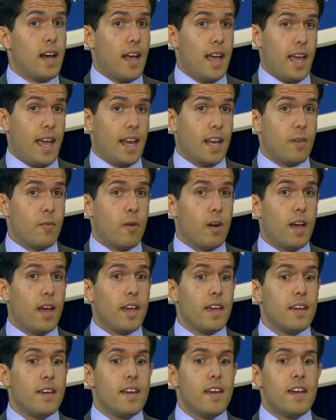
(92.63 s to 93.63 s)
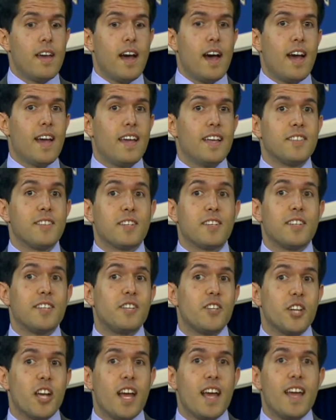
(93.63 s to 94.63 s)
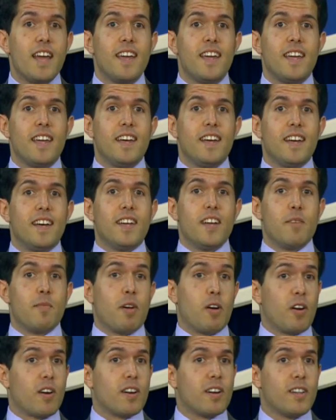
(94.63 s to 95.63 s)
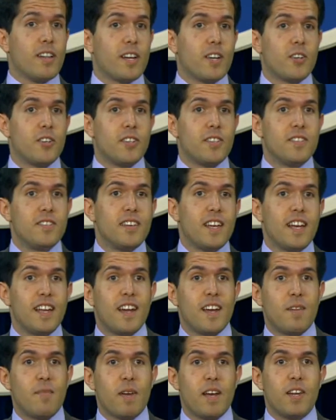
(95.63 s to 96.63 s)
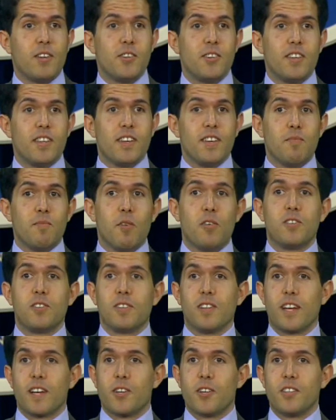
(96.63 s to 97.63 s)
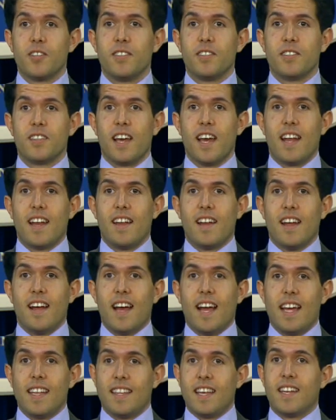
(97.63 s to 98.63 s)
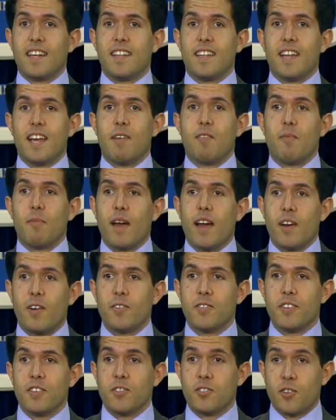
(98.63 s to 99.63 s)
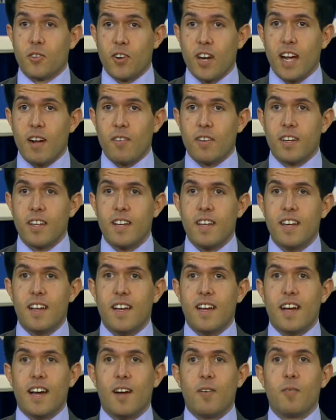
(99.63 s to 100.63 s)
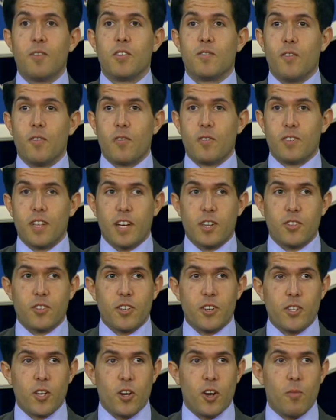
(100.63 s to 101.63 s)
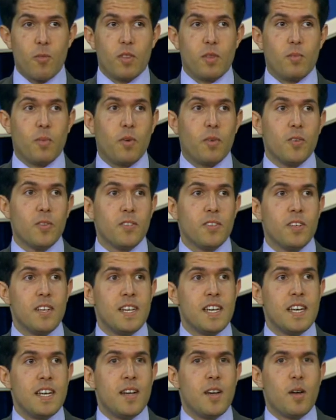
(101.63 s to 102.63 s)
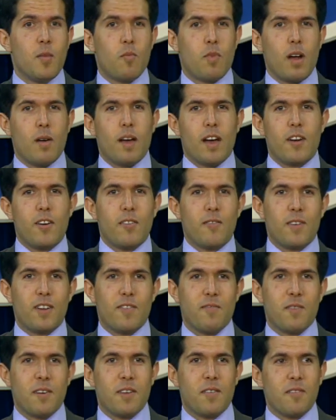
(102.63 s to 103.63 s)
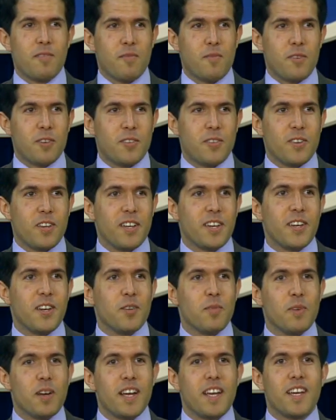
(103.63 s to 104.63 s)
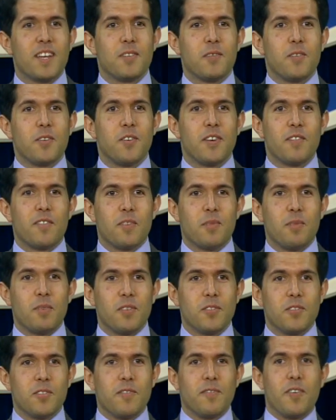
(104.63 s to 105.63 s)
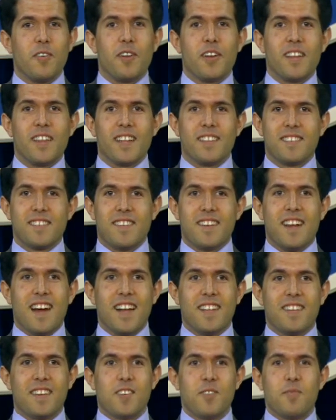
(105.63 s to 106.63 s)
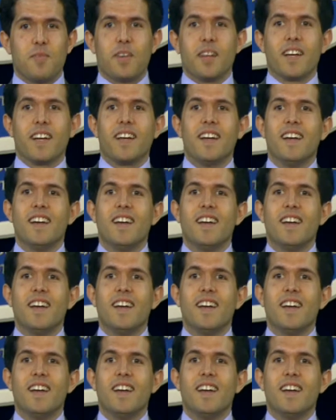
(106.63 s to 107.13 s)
anyway. It's a cliche in American elections, and I imagine in most elections, that at the end of the day what matters is turnout, which voters actually show up at the polls. Probably, I don't know if we have anyone from Australia here, but I guess where you have compulsory voting, that's not such a big